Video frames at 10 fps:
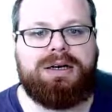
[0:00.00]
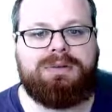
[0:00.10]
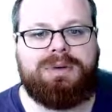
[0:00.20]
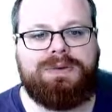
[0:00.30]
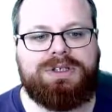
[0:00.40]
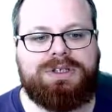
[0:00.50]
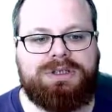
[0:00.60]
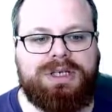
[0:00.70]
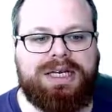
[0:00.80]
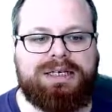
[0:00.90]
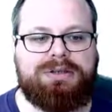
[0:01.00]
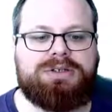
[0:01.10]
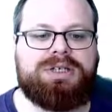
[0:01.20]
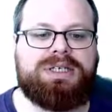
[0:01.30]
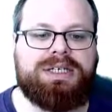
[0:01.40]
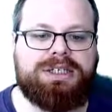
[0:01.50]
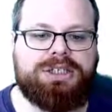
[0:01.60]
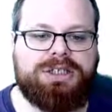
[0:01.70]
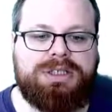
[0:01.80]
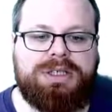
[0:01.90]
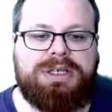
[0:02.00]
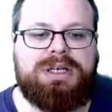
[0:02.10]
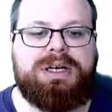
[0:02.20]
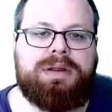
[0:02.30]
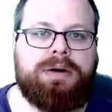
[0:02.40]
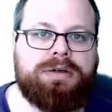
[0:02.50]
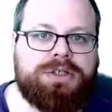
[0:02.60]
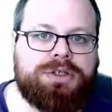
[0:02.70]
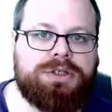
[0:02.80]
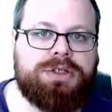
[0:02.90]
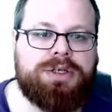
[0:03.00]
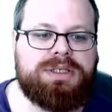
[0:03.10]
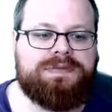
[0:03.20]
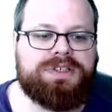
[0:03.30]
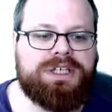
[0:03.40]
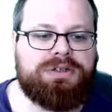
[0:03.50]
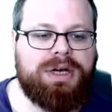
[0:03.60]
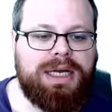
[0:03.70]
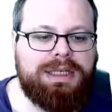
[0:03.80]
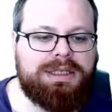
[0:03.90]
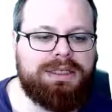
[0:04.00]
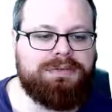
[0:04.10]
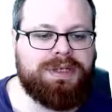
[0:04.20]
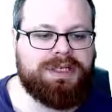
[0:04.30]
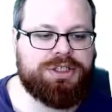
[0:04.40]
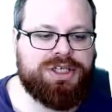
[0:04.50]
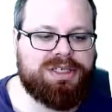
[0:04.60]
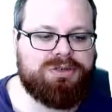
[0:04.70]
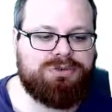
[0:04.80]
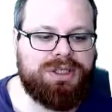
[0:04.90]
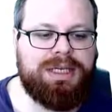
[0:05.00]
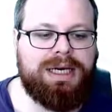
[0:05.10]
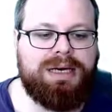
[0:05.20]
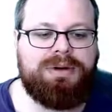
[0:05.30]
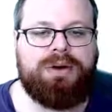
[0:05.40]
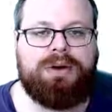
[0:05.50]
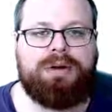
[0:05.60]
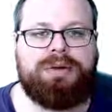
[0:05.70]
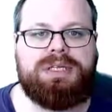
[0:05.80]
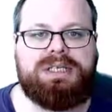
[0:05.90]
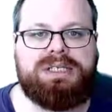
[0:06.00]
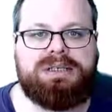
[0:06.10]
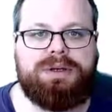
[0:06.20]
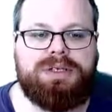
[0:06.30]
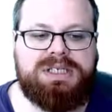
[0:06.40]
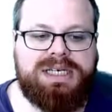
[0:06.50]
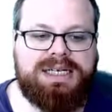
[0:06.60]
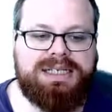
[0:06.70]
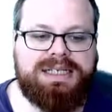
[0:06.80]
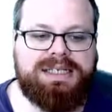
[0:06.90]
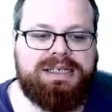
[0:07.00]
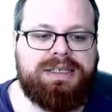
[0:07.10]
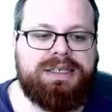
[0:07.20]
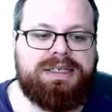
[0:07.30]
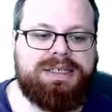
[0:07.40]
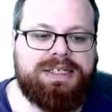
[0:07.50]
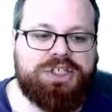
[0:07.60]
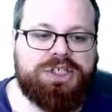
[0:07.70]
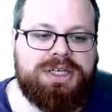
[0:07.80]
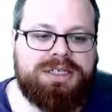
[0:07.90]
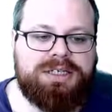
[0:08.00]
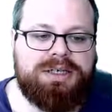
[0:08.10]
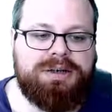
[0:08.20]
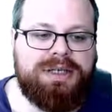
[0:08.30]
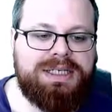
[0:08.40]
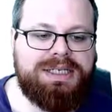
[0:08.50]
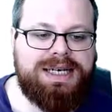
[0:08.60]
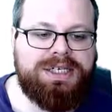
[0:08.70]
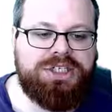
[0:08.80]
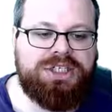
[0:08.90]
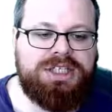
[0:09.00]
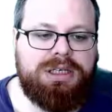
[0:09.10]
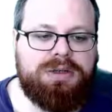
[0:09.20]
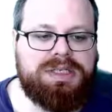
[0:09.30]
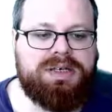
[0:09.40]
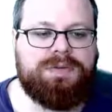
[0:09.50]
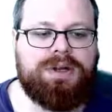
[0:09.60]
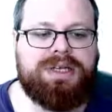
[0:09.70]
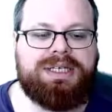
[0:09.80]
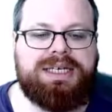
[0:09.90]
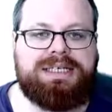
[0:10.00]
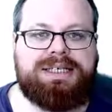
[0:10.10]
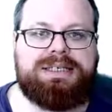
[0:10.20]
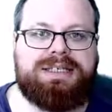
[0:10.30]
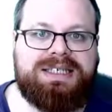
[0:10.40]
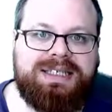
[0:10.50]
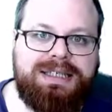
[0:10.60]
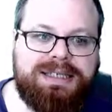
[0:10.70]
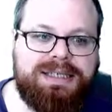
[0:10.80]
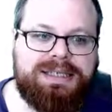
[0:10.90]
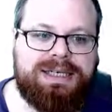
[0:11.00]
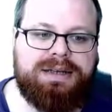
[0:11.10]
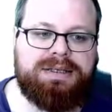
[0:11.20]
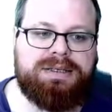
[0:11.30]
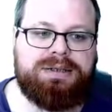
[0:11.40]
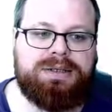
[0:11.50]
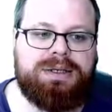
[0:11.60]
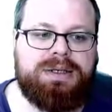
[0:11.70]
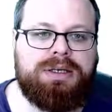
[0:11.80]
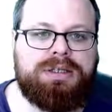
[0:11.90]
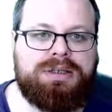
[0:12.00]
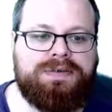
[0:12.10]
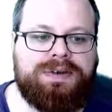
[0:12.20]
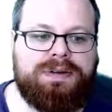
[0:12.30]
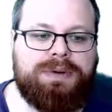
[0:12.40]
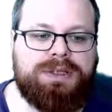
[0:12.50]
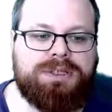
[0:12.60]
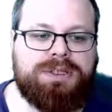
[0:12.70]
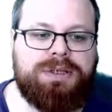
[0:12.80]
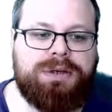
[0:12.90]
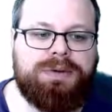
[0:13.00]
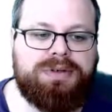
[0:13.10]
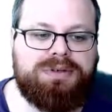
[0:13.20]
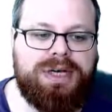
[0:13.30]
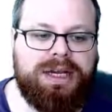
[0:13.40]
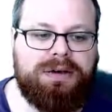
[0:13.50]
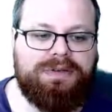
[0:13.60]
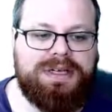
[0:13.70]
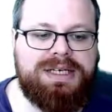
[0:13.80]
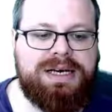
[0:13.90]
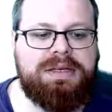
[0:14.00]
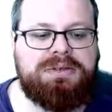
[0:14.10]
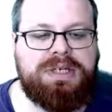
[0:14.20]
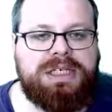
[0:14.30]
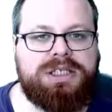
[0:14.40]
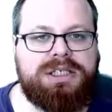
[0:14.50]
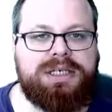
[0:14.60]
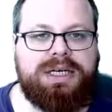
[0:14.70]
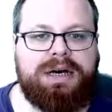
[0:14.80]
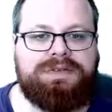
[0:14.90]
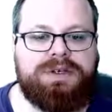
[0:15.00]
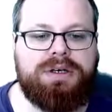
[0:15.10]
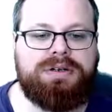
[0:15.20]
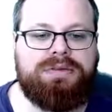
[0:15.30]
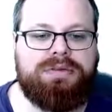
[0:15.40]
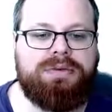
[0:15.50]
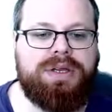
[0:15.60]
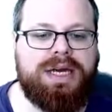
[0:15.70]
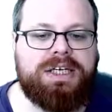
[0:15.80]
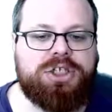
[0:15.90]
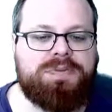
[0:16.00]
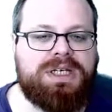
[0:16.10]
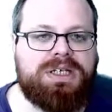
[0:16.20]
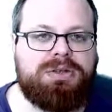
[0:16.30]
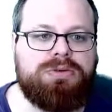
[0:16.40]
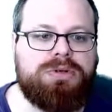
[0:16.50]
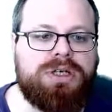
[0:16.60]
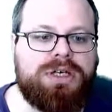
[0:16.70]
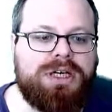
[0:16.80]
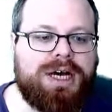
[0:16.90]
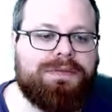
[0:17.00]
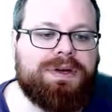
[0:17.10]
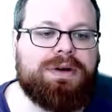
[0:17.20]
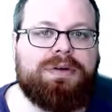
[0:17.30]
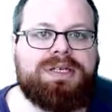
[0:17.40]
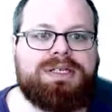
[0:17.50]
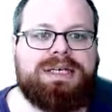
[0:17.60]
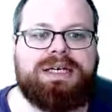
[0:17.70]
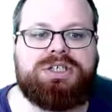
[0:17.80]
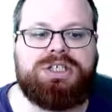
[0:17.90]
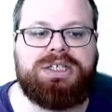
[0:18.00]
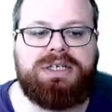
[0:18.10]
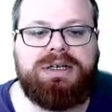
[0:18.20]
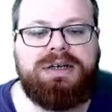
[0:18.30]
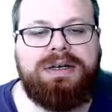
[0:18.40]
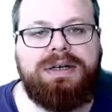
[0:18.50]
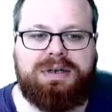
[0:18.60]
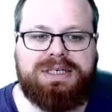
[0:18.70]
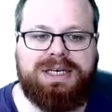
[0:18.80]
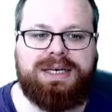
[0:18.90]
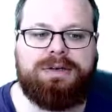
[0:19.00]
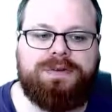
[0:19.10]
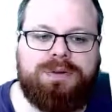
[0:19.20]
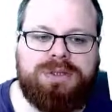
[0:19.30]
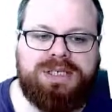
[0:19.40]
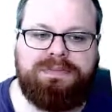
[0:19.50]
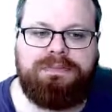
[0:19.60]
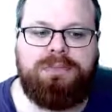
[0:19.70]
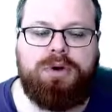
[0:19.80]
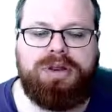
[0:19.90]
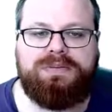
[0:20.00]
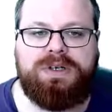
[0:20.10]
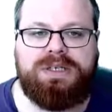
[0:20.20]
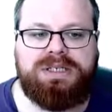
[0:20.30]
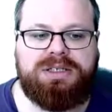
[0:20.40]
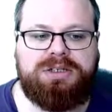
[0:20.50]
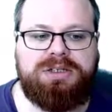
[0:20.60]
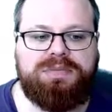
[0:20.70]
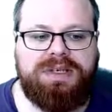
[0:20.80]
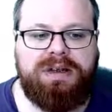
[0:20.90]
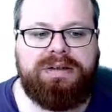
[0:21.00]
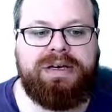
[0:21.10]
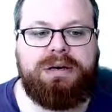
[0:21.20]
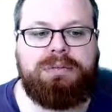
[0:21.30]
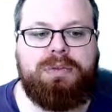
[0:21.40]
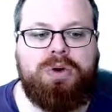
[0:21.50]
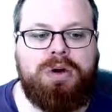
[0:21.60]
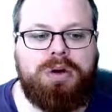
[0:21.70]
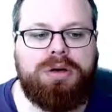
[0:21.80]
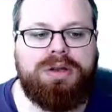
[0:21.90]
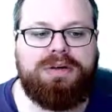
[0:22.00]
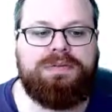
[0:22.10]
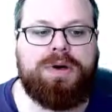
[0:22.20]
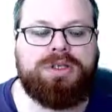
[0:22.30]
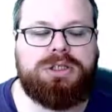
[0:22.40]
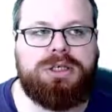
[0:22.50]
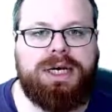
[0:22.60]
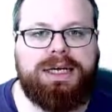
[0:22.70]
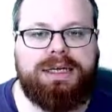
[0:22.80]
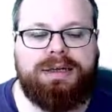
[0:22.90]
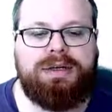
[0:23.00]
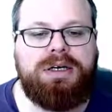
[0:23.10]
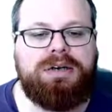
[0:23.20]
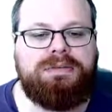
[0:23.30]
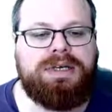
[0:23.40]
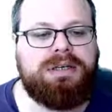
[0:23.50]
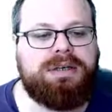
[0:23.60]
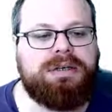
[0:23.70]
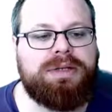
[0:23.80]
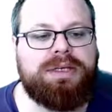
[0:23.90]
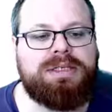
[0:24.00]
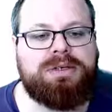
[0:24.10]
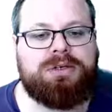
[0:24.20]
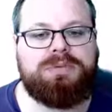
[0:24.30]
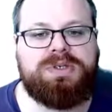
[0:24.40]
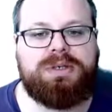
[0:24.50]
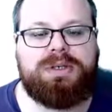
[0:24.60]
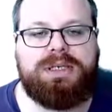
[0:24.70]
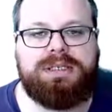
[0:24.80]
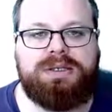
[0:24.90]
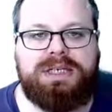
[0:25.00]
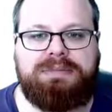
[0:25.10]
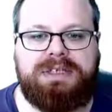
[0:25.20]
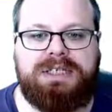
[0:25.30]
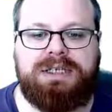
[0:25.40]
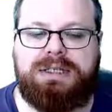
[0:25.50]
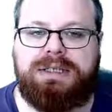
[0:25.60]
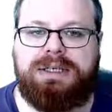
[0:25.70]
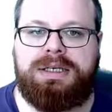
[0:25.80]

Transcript: Now we want to get a contradiction. Or without loss of generality, we can just relabel all these sides such that this edge here is the one that S sees inside the circle. So if I want to go to any of these other two edges, then I have to go through the edge PQ. And we call this the edge E. Now this can of course happen more than once. It could be that there are more than one triangle where the circumcircle is not empty.